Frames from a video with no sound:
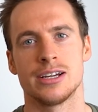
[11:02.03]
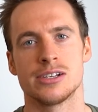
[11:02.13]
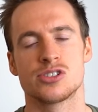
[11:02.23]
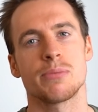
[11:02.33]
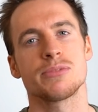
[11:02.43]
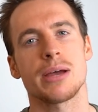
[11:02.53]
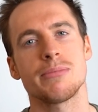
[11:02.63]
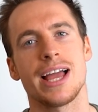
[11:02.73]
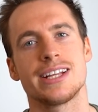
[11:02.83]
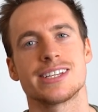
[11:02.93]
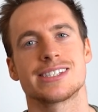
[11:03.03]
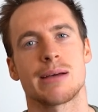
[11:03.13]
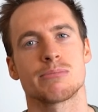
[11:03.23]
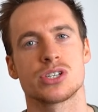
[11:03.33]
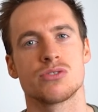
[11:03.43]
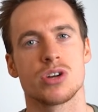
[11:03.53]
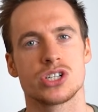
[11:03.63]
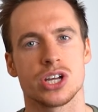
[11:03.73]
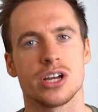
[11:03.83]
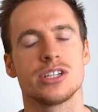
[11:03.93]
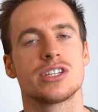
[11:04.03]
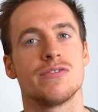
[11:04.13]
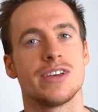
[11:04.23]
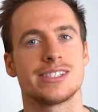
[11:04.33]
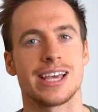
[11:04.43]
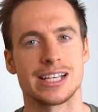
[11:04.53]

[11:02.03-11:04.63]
sometime later Samson returned to visit